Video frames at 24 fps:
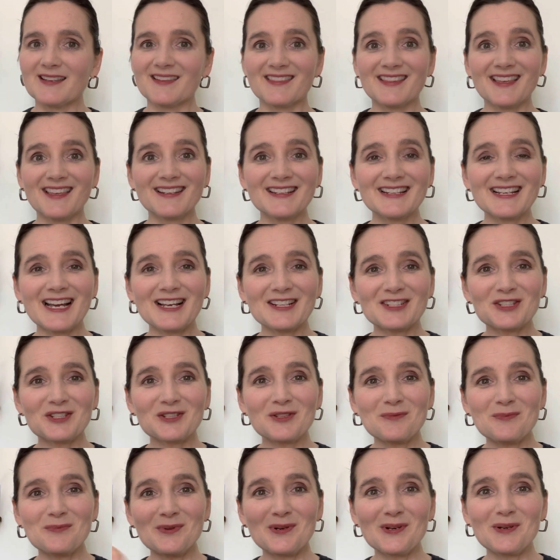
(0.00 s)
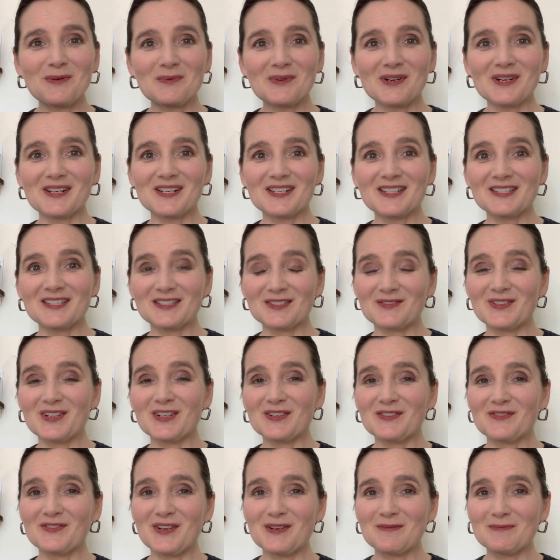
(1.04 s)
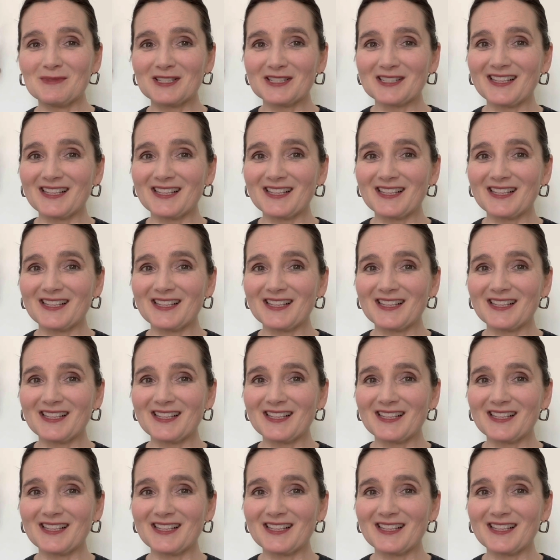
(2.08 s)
And then he got to the point where his very famous